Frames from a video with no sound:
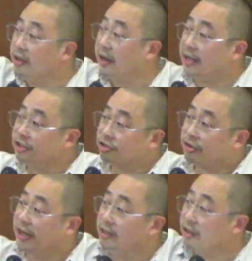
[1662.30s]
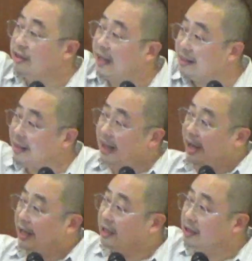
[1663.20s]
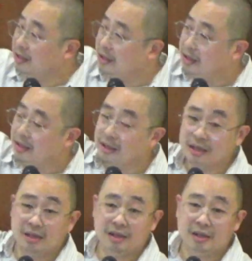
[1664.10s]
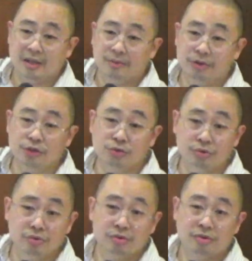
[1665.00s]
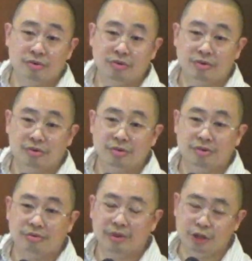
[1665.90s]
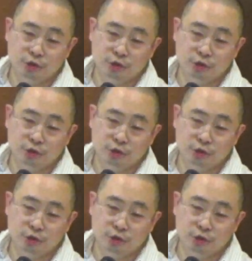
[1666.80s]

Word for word: and straighter, that line, what do you do? Well, you